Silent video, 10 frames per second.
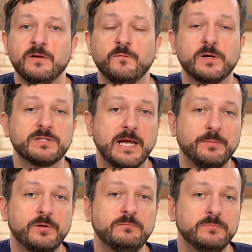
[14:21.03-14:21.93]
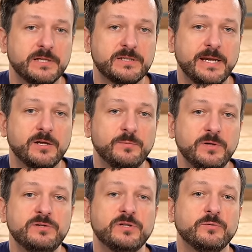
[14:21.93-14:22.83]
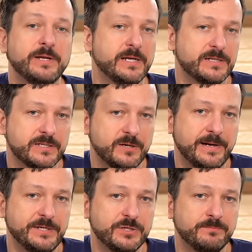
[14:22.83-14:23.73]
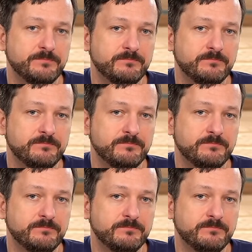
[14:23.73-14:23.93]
For example, let's take Ubuntu into consideration.